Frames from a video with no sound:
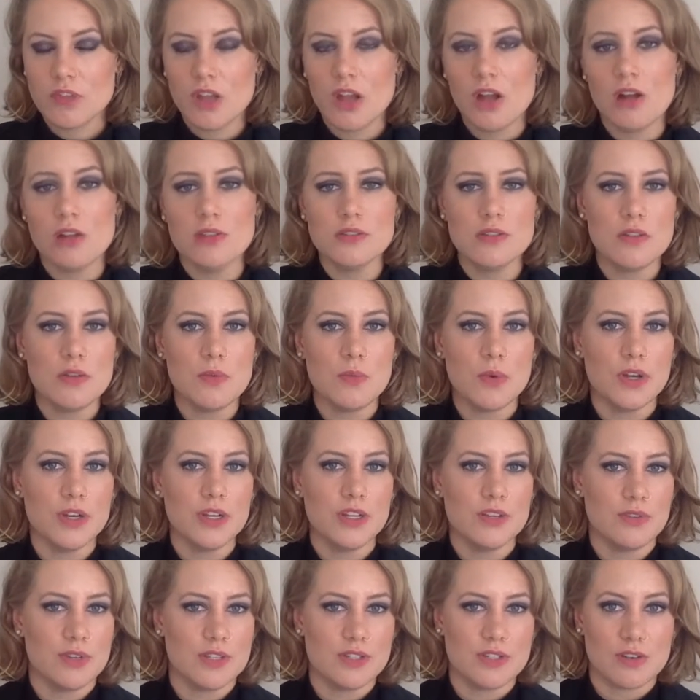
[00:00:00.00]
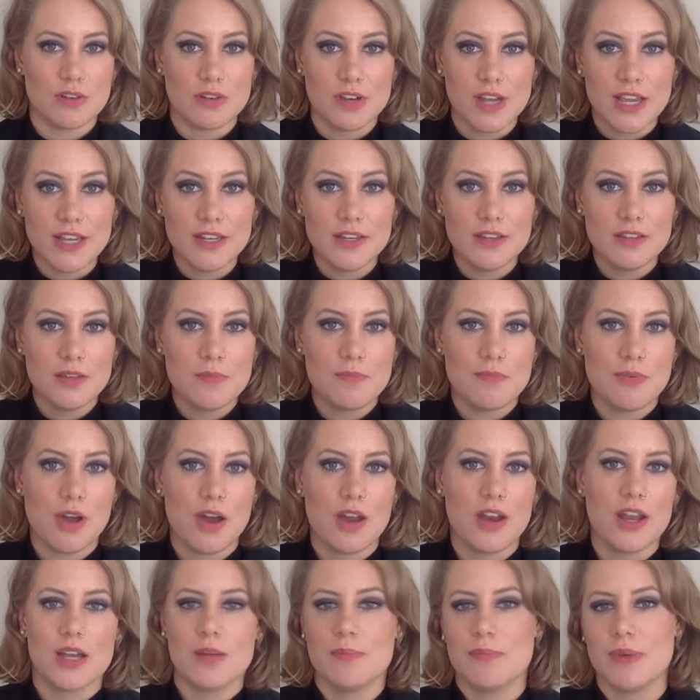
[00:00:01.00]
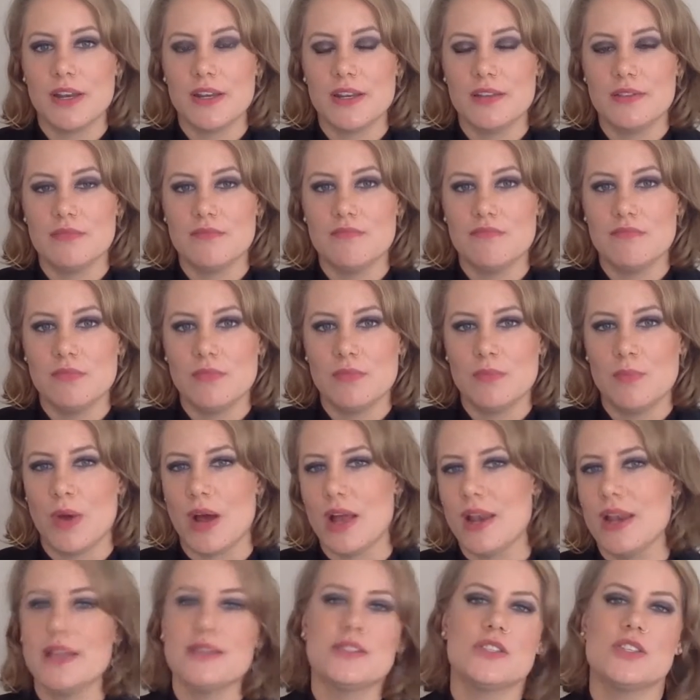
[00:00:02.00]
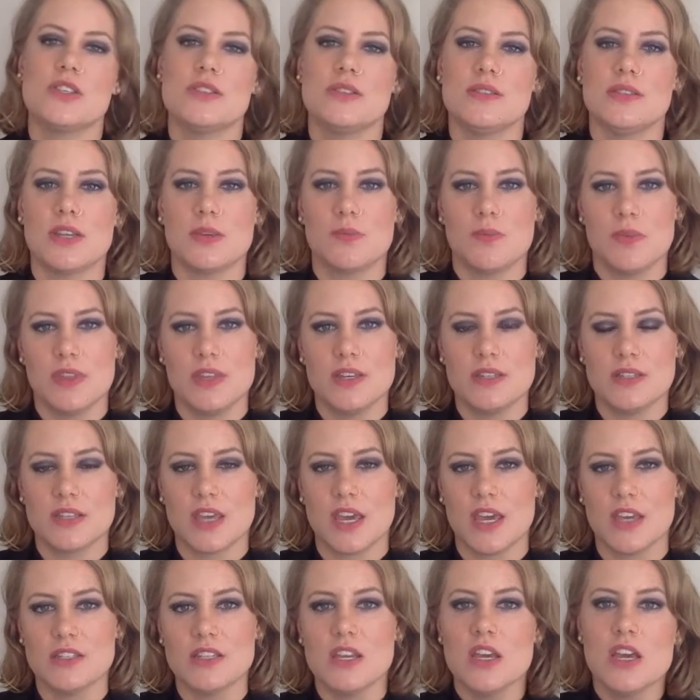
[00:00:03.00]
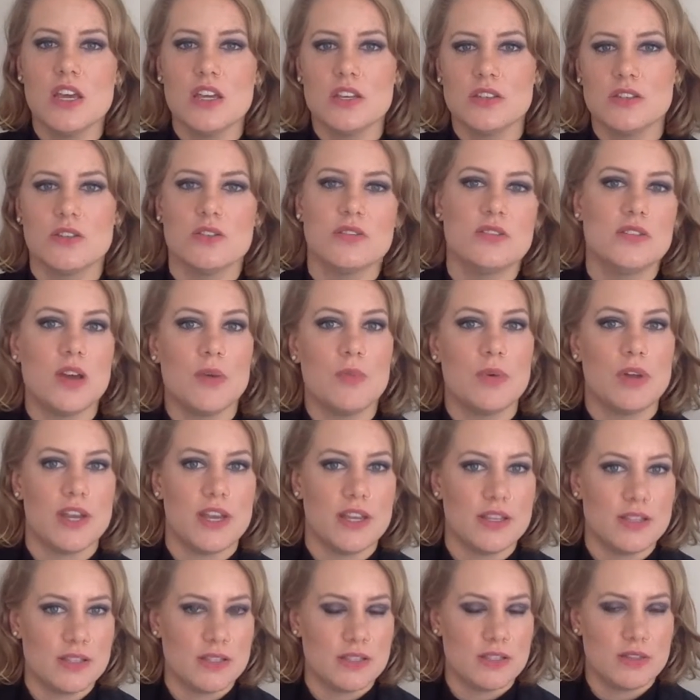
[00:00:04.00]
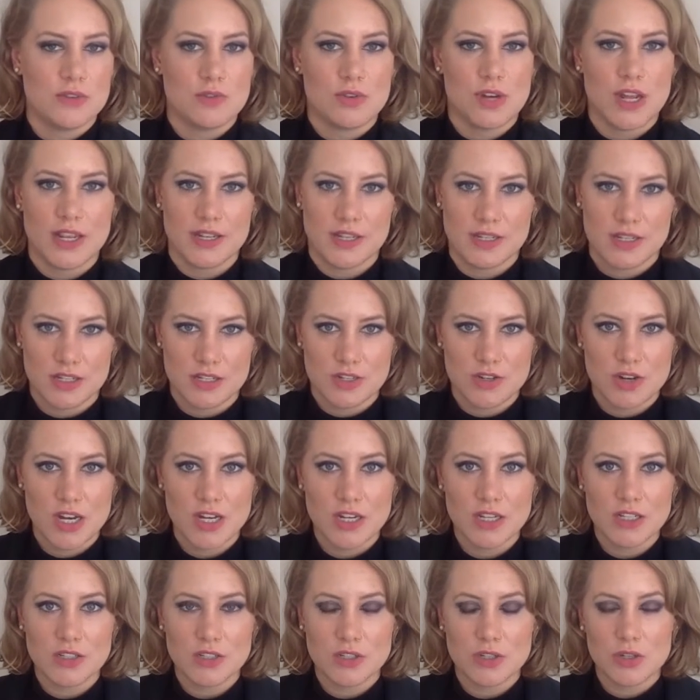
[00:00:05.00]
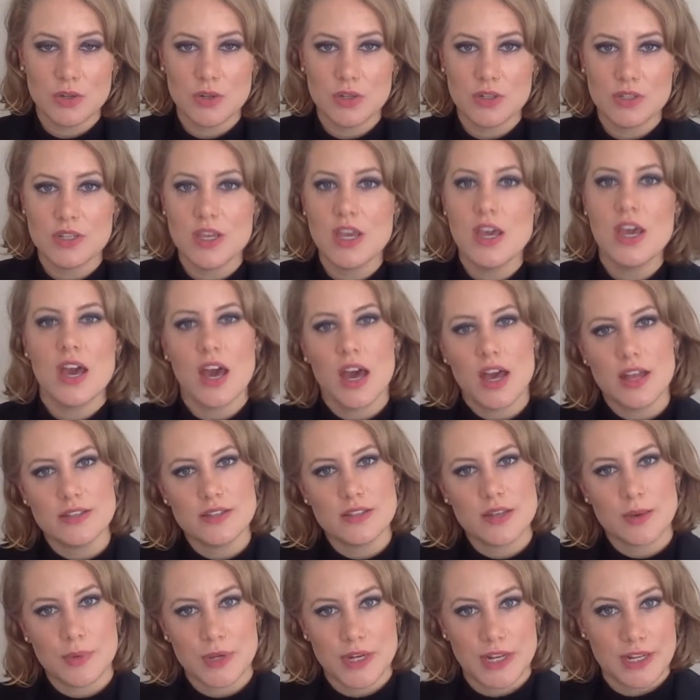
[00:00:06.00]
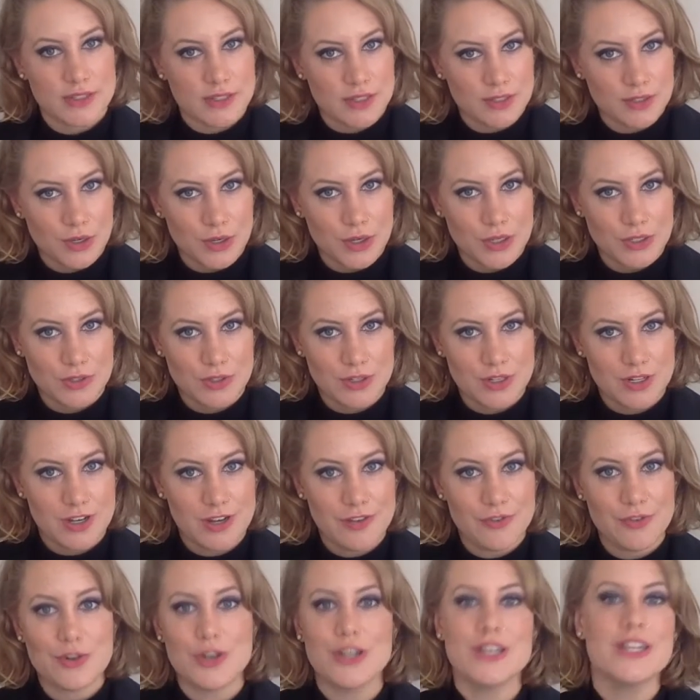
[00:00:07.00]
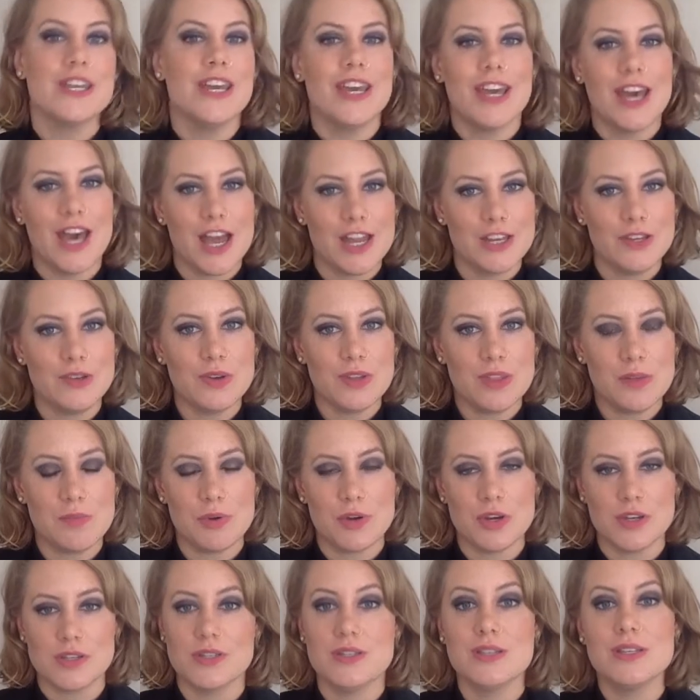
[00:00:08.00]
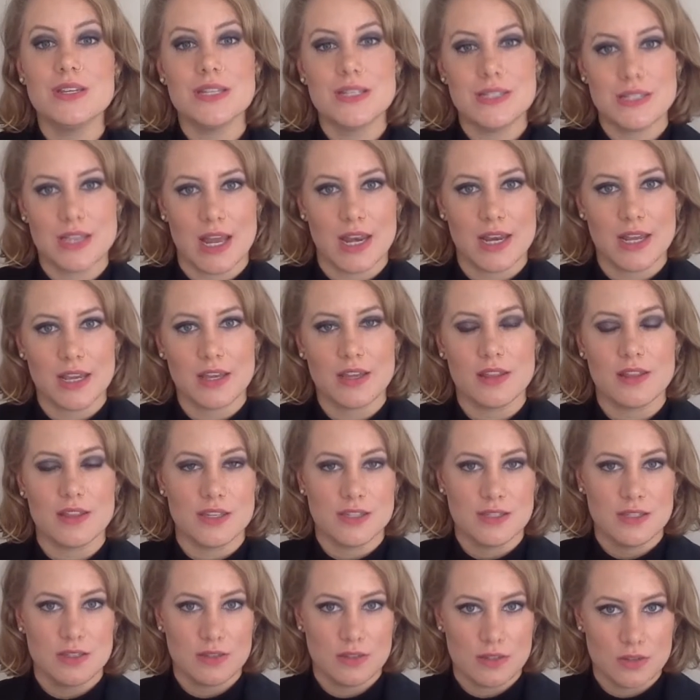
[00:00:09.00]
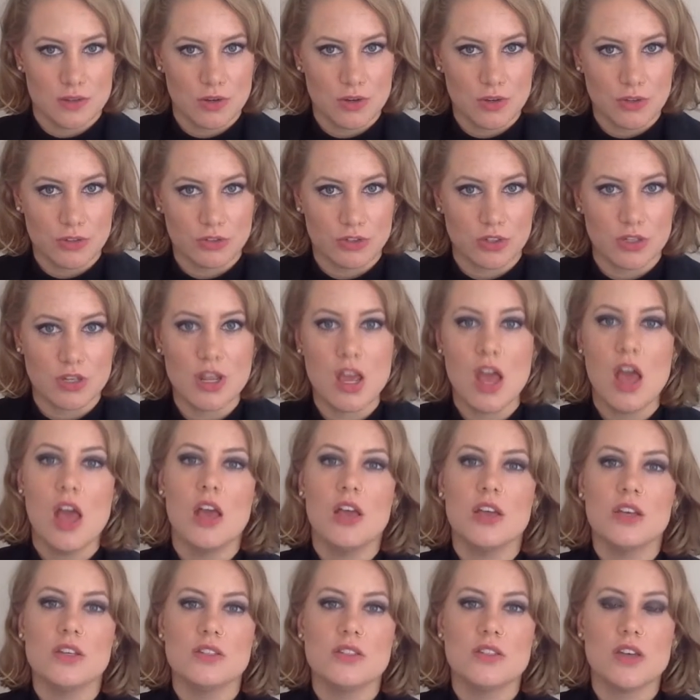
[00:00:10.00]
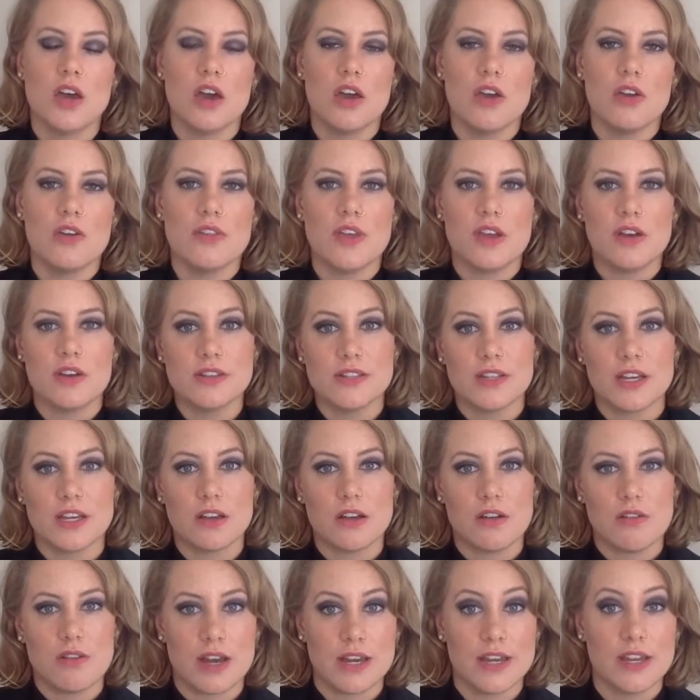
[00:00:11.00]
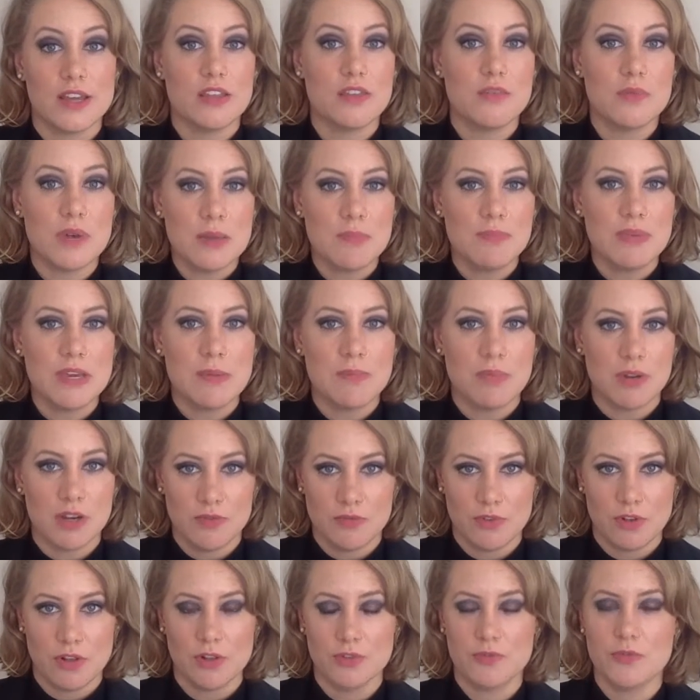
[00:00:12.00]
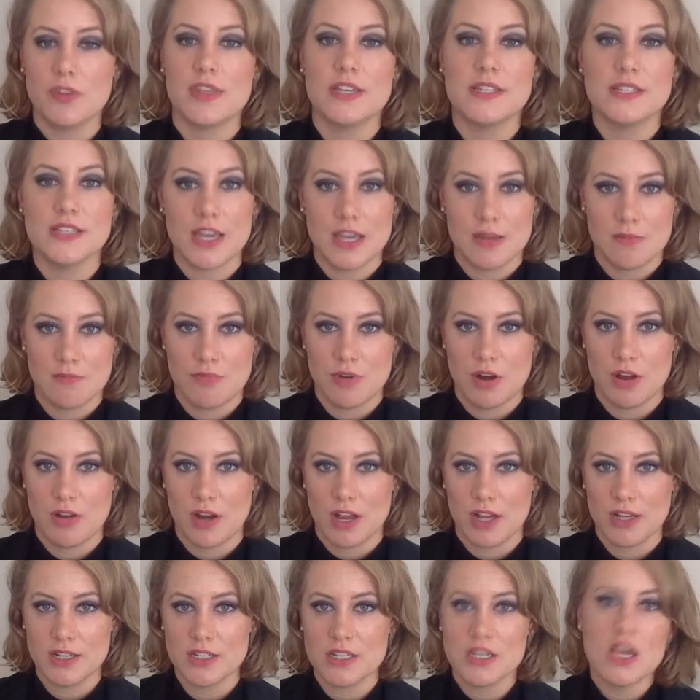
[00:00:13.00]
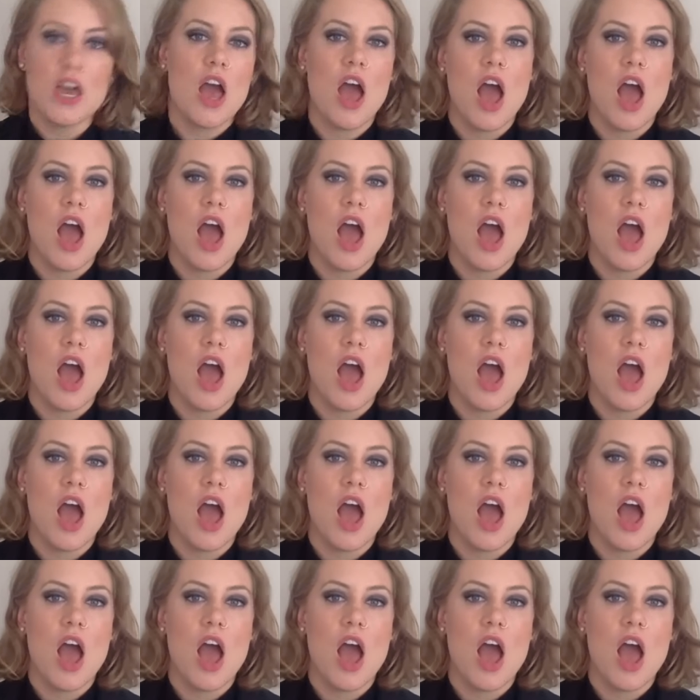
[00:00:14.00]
also the one who has created the product, but let's just stick with this case. So someone has created a trainings course and someone else is going to deliver it, and you're the person selling this solution. So there's like already 3 people involved for the same product,